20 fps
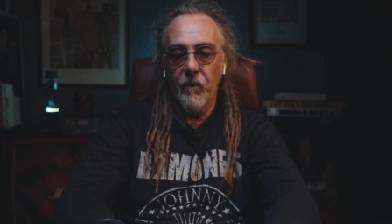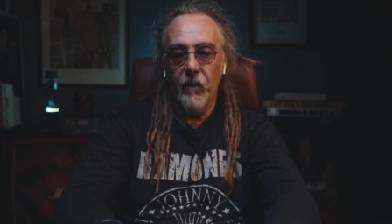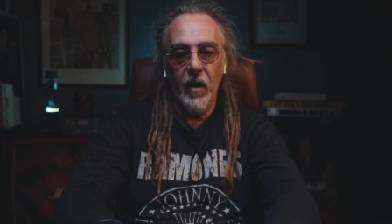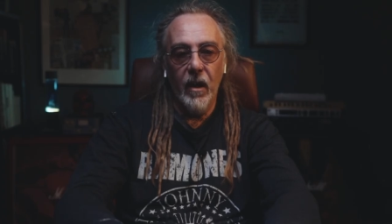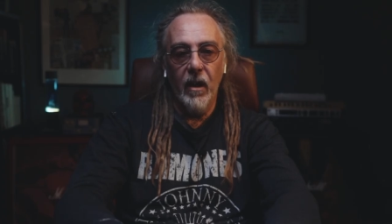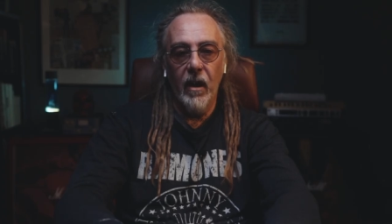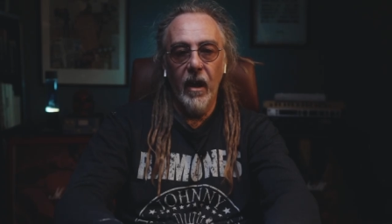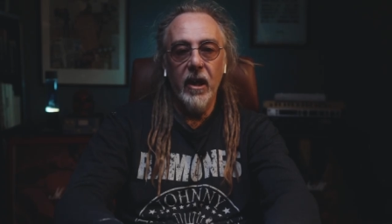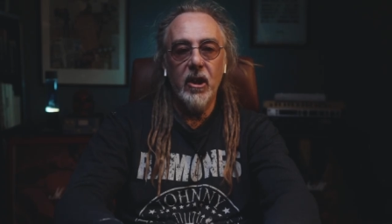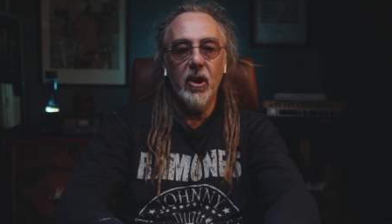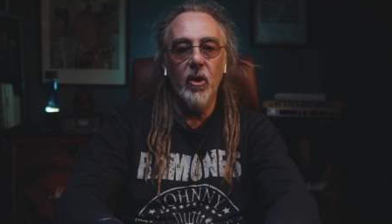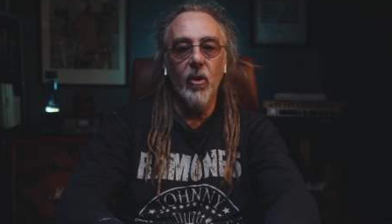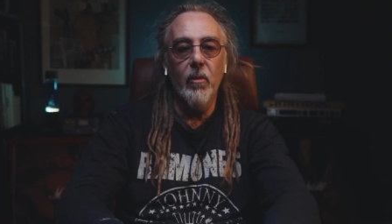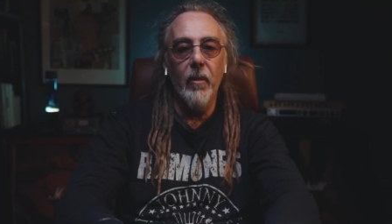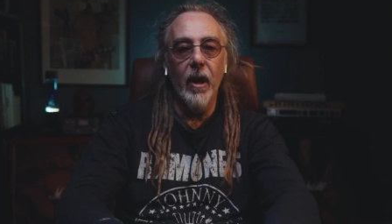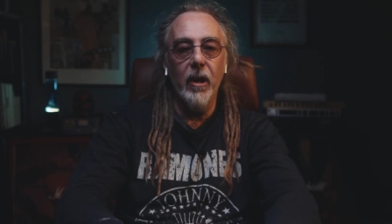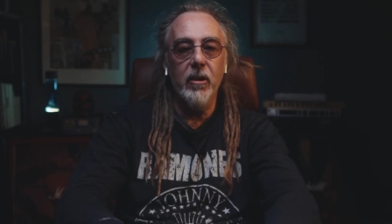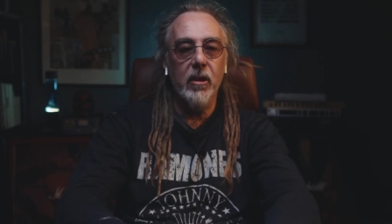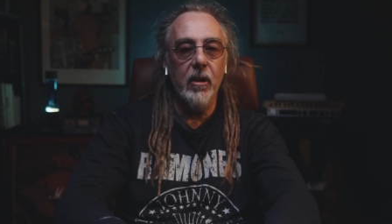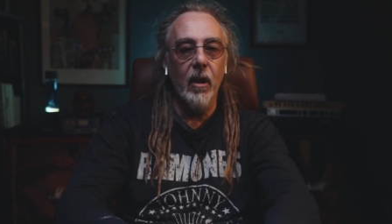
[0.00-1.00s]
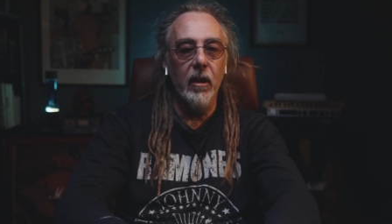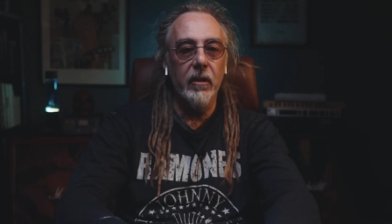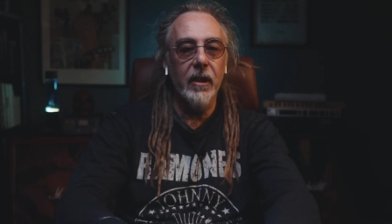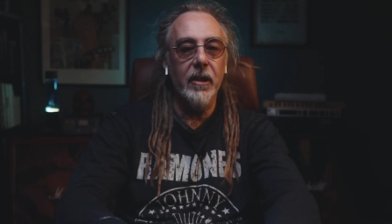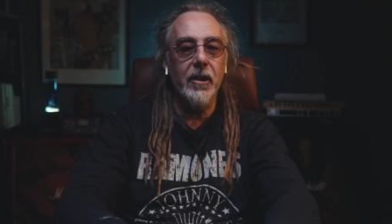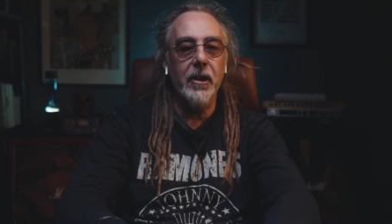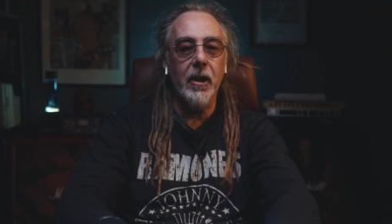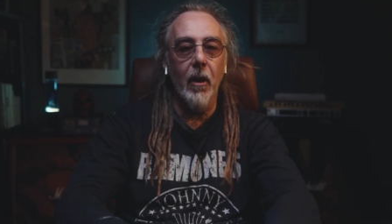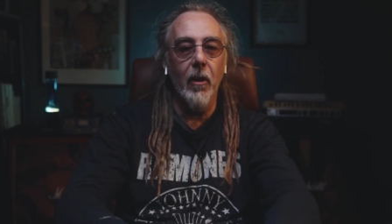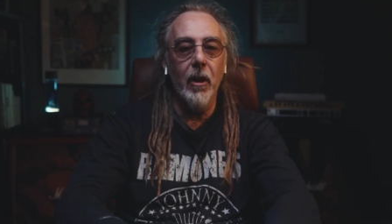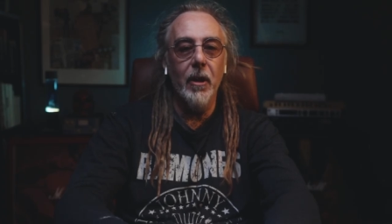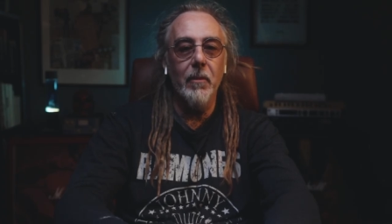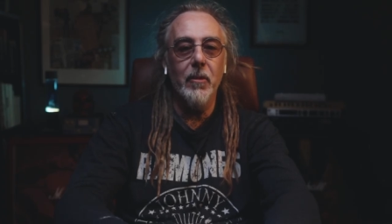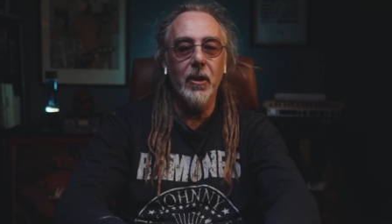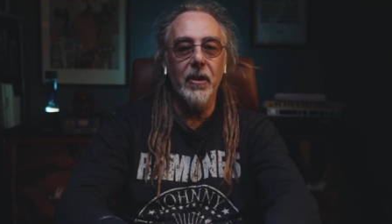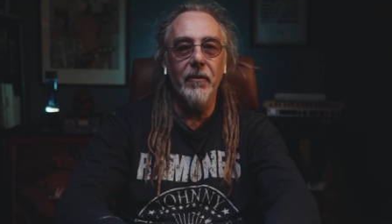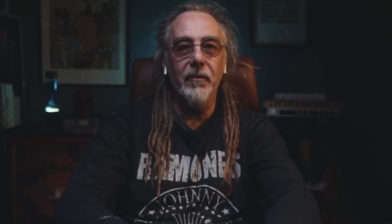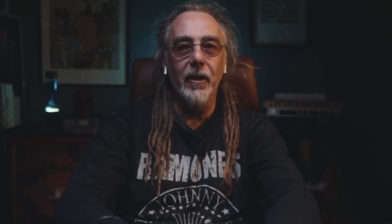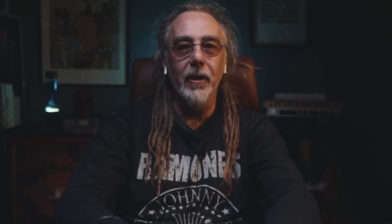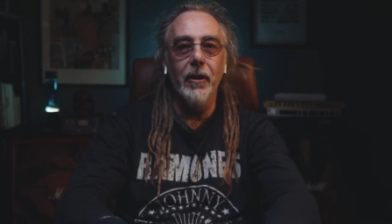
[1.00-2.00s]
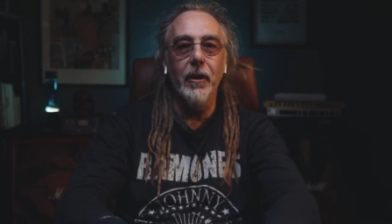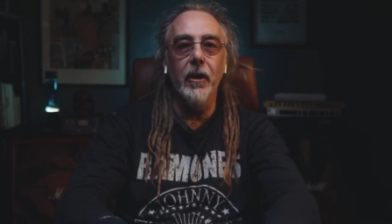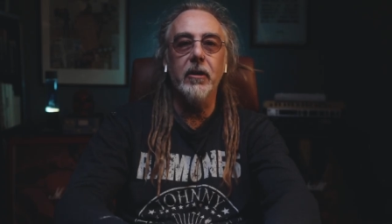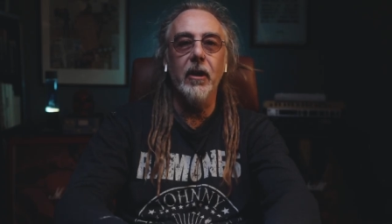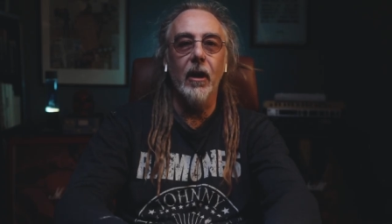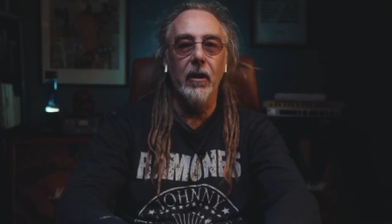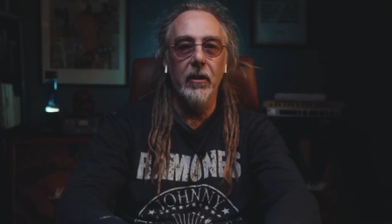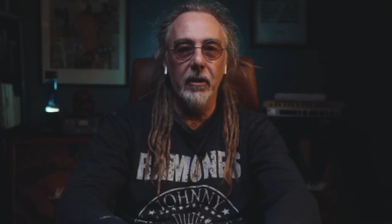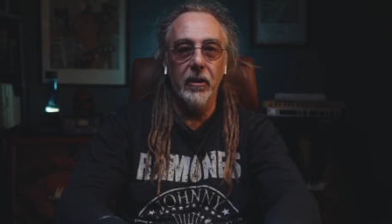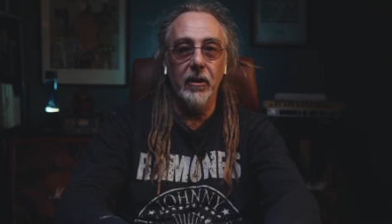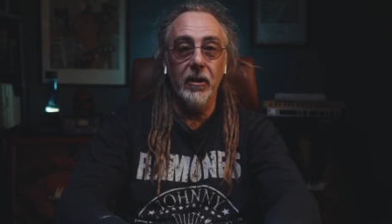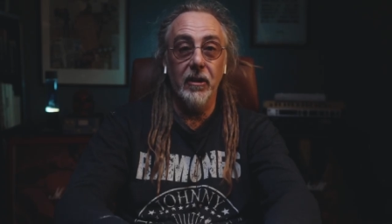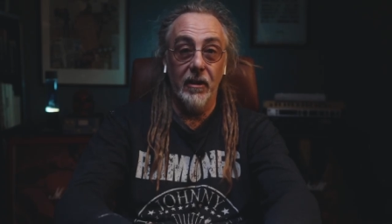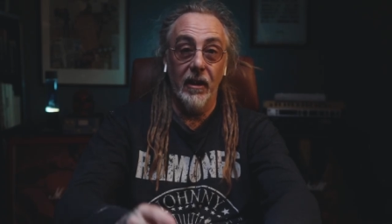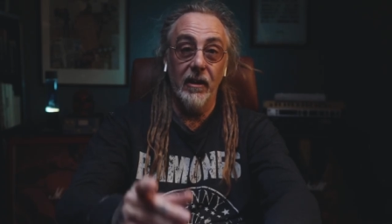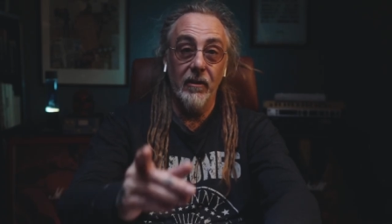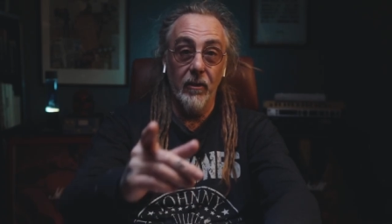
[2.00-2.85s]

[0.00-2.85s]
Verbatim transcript: You know, it's almost like the times of the Luddites.